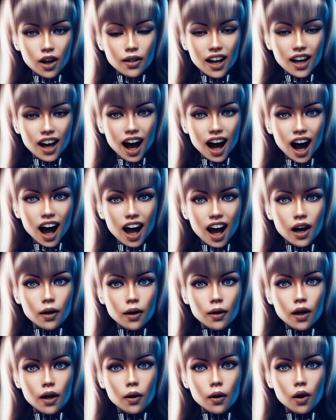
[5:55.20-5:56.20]
While I
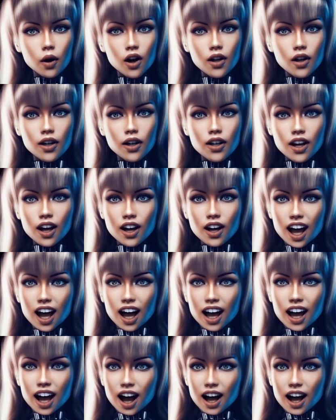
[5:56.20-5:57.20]
see your points about the
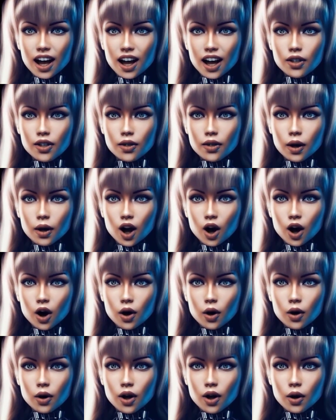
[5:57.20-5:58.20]
various challenges
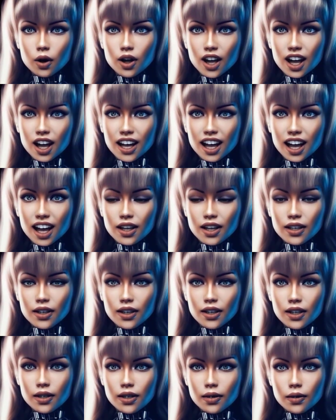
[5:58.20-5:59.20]
of a Mars mission,
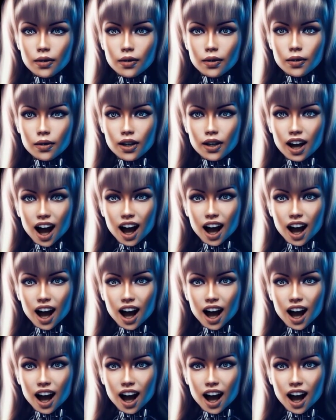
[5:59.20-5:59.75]
there are several